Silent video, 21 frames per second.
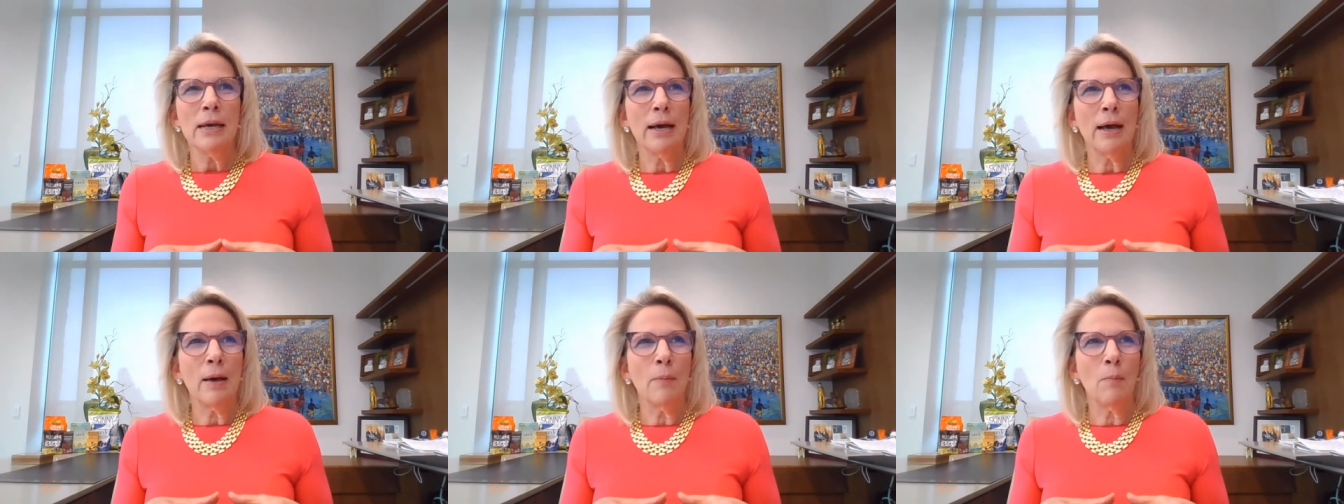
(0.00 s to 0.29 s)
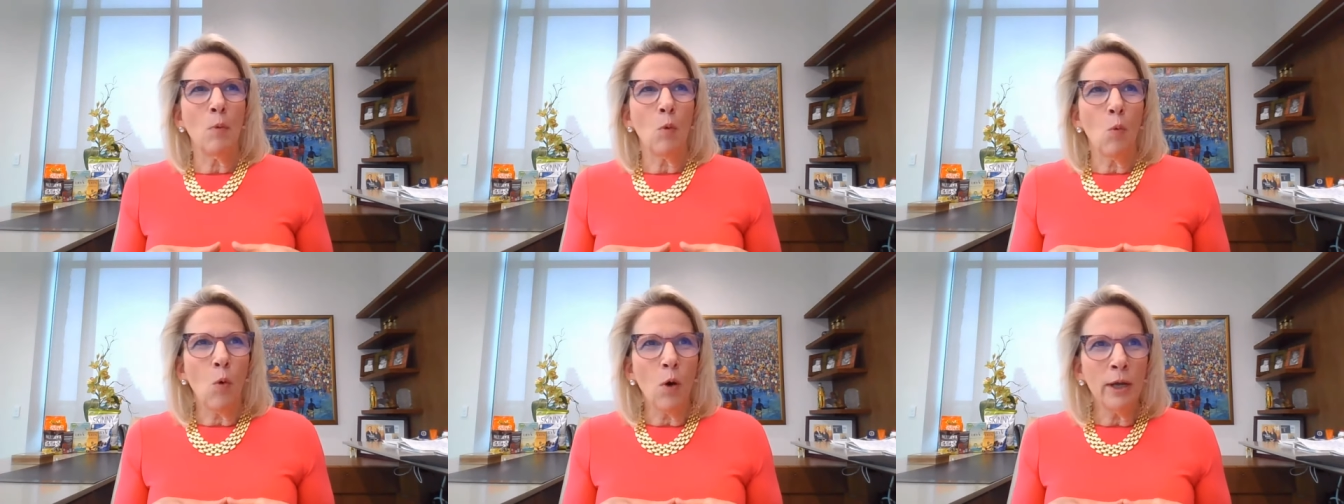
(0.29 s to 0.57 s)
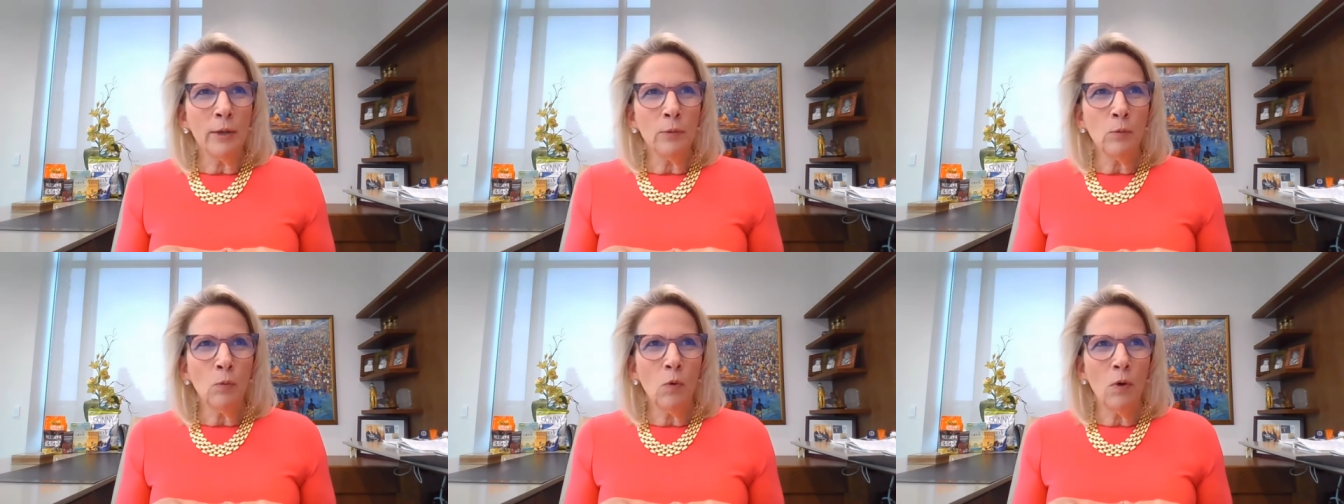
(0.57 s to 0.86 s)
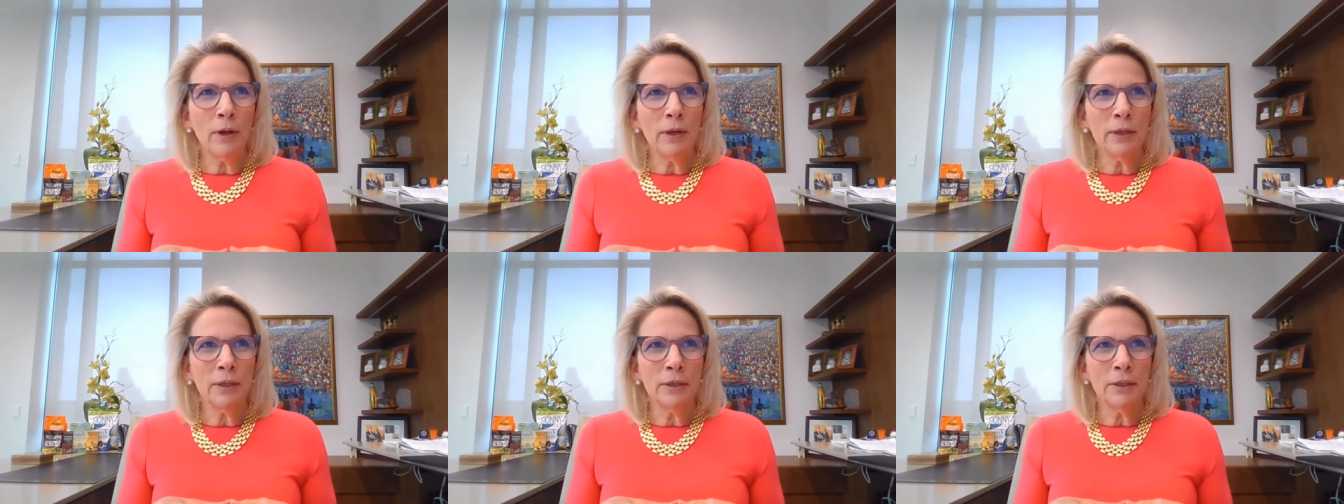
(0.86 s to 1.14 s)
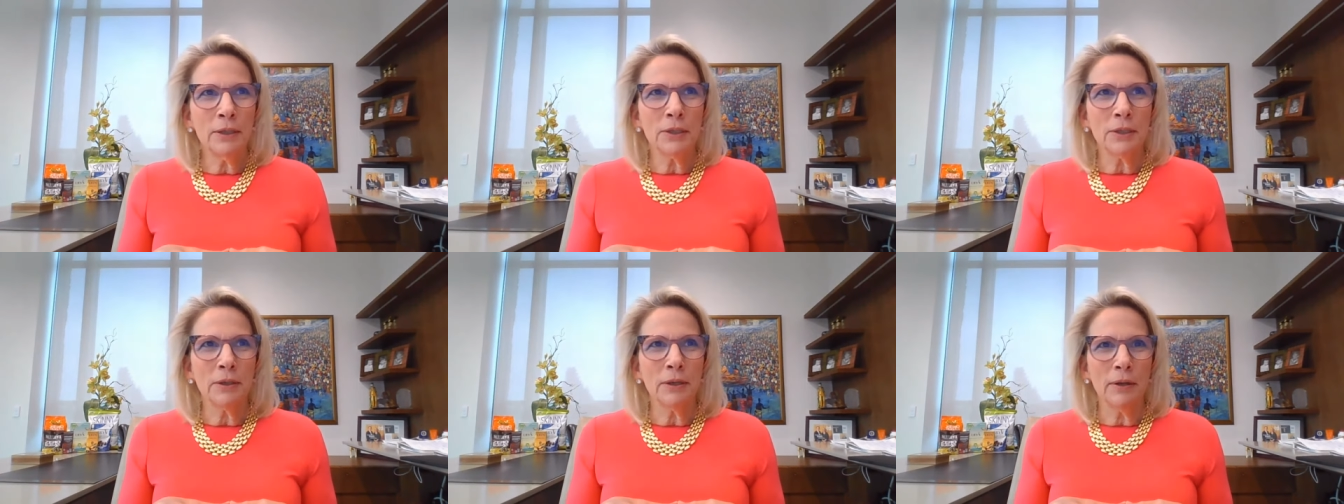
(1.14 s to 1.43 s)
Um, one
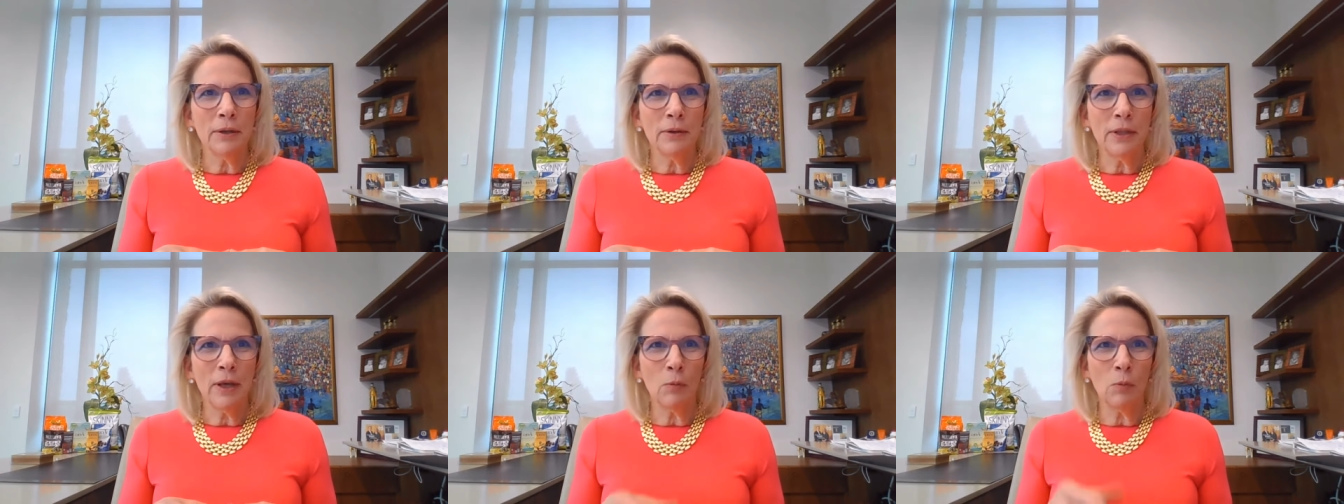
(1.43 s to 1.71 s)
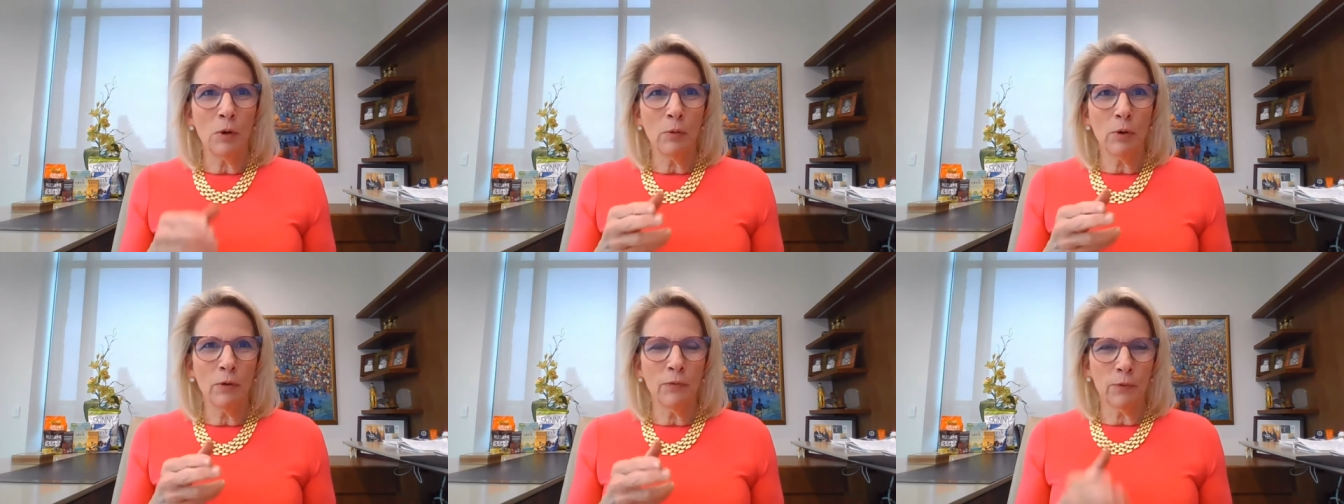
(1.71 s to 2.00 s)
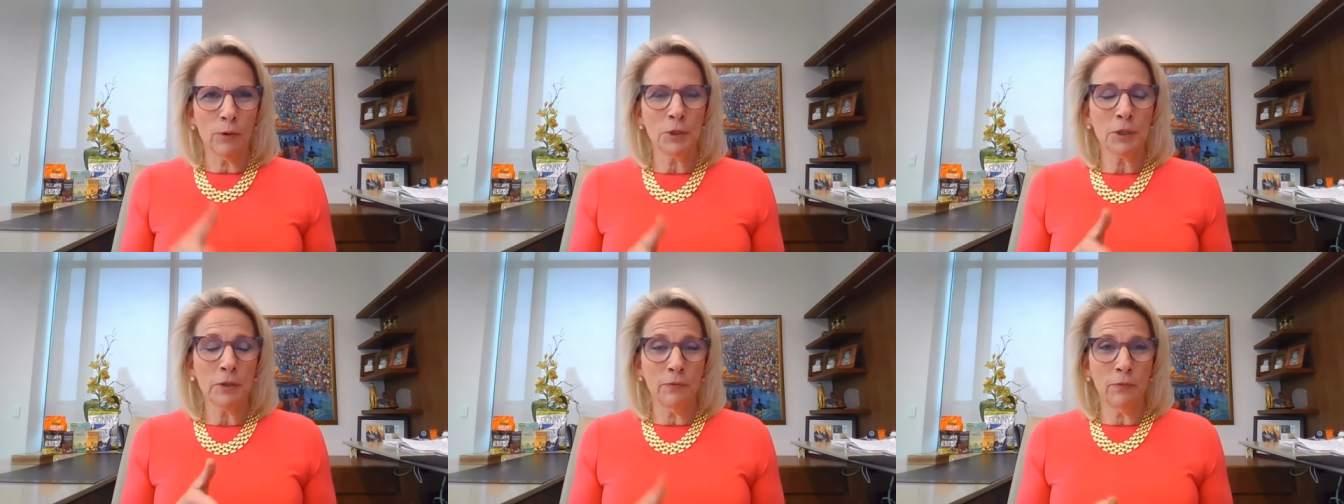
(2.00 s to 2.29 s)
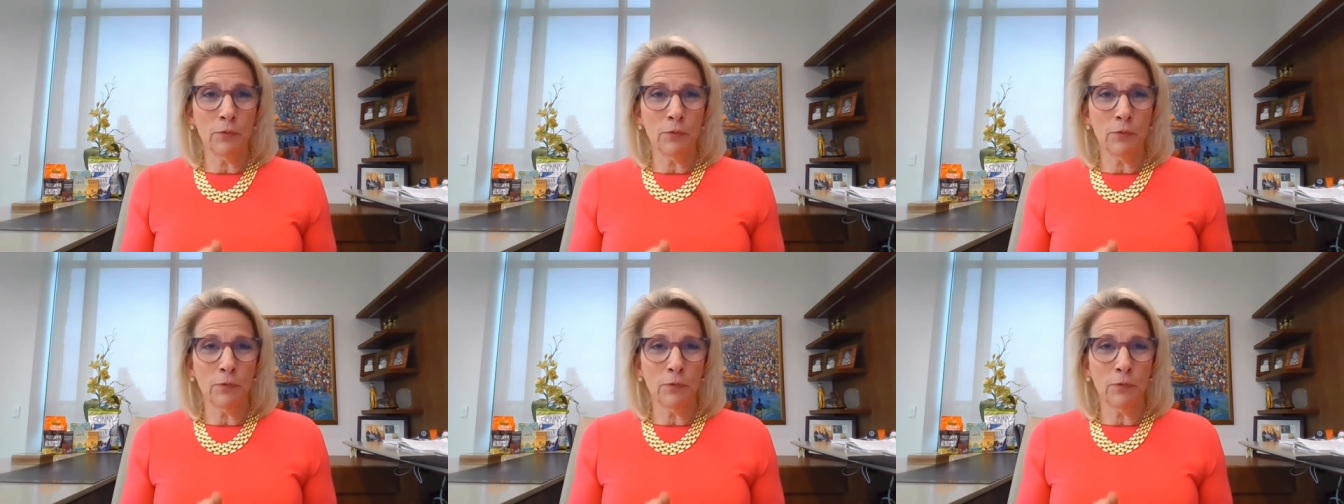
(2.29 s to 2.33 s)
was that we were first